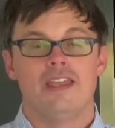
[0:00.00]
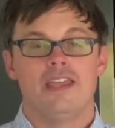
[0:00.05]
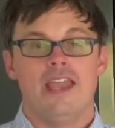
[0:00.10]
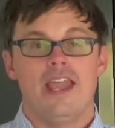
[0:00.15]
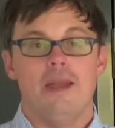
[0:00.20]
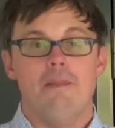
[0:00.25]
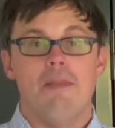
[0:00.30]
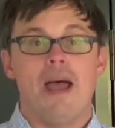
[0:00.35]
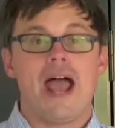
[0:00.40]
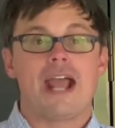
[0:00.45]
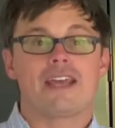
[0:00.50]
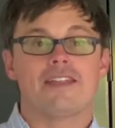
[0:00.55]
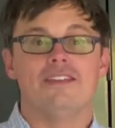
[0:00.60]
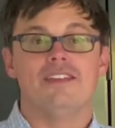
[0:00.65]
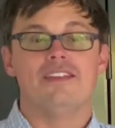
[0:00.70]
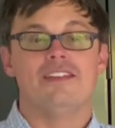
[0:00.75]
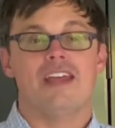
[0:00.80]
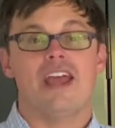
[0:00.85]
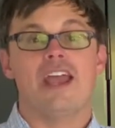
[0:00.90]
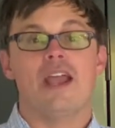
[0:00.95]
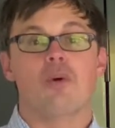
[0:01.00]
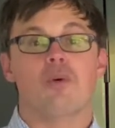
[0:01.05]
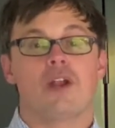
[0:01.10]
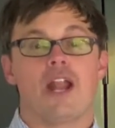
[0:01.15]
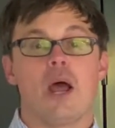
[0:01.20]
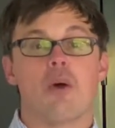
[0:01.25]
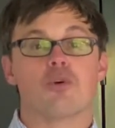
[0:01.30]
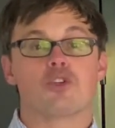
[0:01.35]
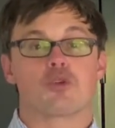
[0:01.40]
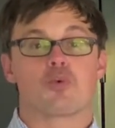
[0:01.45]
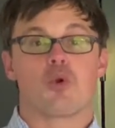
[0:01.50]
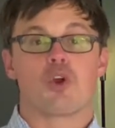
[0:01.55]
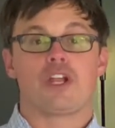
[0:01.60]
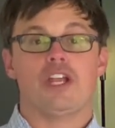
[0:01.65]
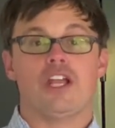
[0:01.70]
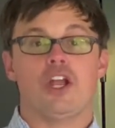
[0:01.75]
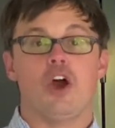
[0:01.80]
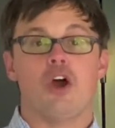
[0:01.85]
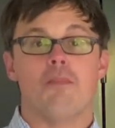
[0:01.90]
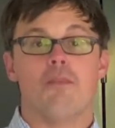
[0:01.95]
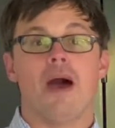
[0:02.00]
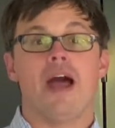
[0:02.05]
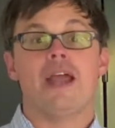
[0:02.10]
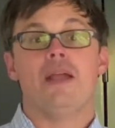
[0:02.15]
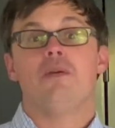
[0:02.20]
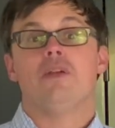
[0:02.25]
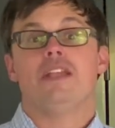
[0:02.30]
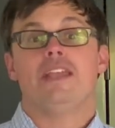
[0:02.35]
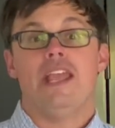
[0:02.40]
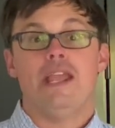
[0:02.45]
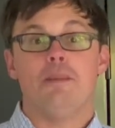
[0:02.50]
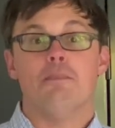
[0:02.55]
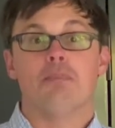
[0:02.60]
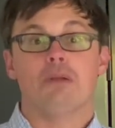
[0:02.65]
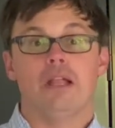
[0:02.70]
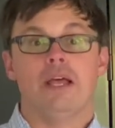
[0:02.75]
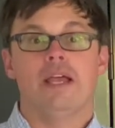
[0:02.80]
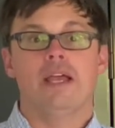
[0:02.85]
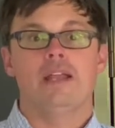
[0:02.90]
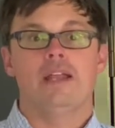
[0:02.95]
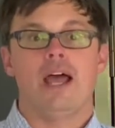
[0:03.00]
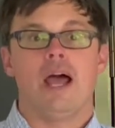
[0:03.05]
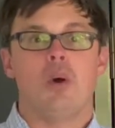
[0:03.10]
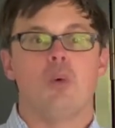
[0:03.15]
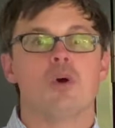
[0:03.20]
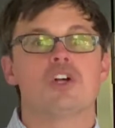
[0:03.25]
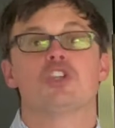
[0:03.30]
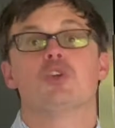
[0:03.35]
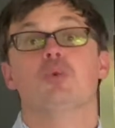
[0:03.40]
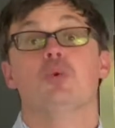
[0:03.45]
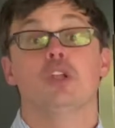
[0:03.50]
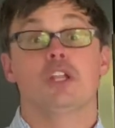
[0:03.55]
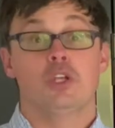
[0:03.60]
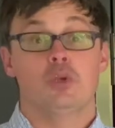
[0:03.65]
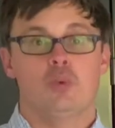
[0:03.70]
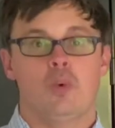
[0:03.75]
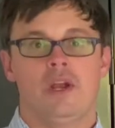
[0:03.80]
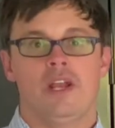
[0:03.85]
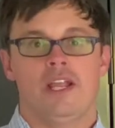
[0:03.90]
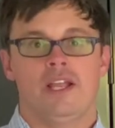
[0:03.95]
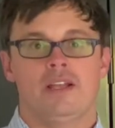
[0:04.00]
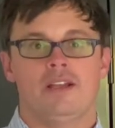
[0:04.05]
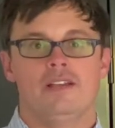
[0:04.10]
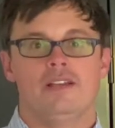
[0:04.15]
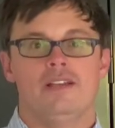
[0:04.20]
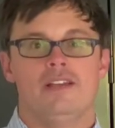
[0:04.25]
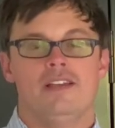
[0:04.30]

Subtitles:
And back in the day when I was working on my game plan, I wasn't really winning.